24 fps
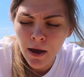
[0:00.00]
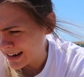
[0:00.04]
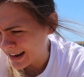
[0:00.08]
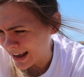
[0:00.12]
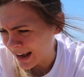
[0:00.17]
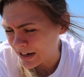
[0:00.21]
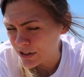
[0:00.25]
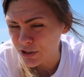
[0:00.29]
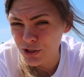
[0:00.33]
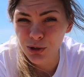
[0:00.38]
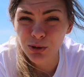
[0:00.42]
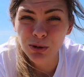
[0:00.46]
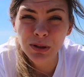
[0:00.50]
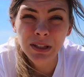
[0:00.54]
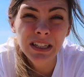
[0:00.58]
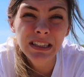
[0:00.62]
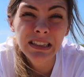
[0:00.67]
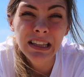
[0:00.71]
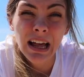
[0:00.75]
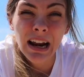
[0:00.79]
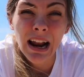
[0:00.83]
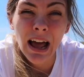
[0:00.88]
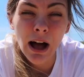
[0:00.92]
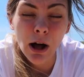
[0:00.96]
And I do think
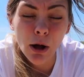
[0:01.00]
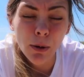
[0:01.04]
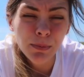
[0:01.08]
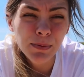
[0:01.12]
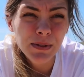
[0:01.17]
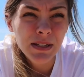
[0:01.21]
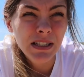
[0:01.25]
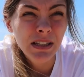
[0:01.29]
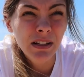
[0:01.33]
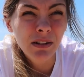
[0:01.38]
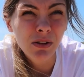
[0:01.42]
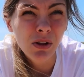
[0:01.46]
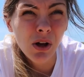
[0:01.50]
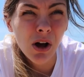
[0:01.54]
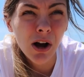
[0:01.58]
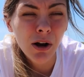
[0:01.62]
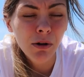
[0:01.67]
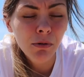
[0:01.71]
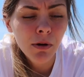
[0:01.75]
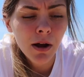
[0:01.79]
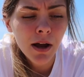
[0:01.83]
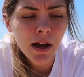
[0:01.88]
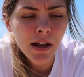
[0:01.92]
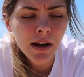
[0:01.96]
that helped in the
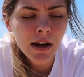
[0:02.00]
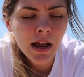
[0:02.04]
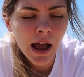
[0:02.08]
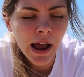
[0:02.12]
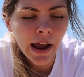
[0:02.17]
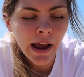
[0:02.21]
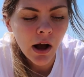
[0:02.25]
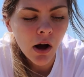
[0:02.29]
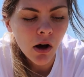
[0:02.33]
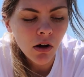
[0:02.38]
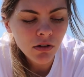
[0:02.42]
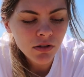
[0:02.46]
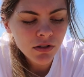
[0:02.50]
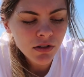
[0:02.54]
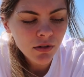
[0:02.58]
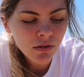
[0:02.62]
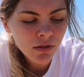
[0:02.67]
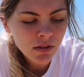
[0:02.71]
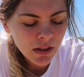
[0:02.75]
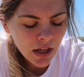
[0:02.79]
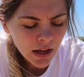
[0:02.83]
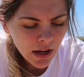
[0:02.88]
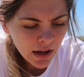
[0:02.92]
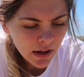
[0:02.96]
long run. I also
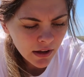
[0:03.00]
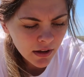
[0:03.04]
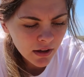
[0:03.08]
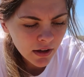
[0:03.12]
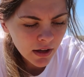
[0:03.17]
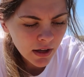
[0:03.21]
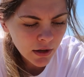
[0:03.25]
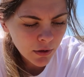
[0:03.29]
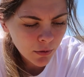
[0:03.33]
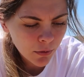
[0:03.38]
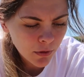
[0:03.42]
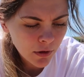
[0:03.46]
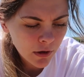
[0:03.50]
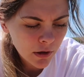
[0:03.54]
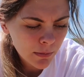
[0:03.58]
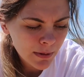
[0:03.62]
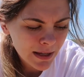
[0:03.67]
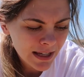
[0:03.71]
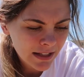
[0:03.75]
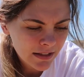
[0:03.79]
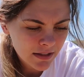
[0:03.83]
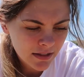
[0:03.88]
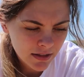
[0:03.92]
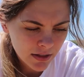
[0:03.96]
think in order to
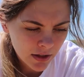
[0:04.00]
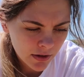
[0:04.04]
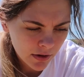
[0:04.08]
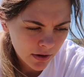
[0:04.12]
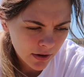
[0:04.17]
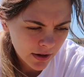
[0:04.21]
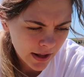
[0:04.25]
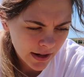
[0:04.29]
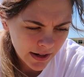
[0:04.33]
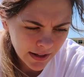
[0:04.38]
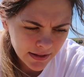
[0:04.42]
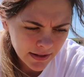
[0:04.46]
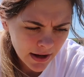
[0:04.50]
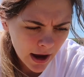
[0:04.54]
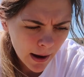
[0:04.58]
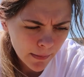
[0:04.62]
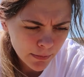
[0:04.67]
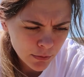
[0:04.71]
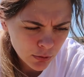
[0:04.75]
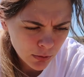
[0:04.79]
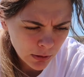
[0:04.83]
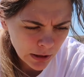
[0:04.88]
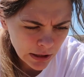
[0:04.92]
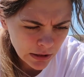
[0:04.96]
be considered at a
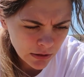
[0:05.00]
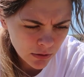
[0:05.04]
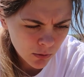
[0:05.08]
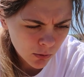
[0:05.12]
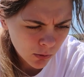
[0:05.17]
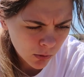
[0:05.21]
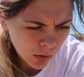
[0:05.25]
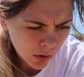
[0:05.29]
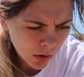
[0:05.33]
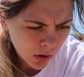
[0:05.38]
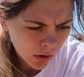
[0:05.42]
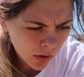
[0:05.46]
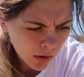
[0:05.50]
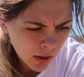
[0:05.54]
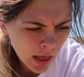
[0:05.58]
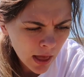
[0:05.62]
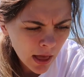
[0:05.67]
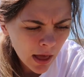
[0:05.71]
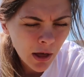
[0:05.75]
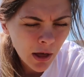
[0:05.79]
top 20 school